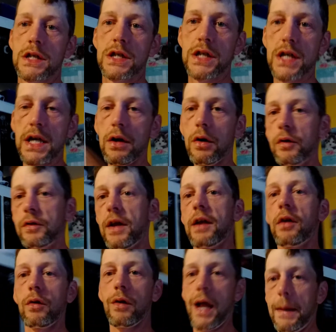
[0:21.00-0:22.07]
She knows I
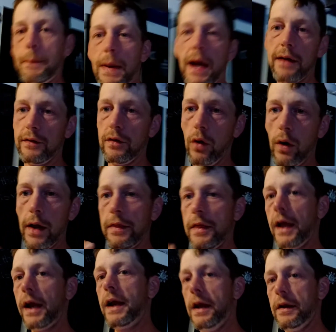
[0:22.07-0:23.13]
don't like pesto. I
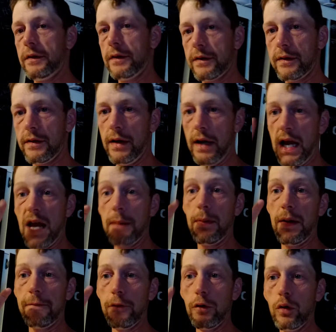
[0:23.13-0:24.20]
think it's hippie
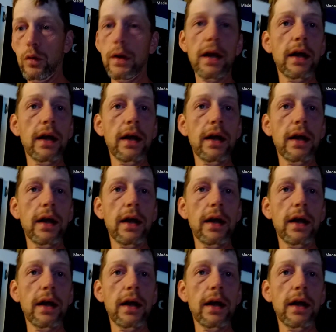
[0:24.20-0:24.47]
food.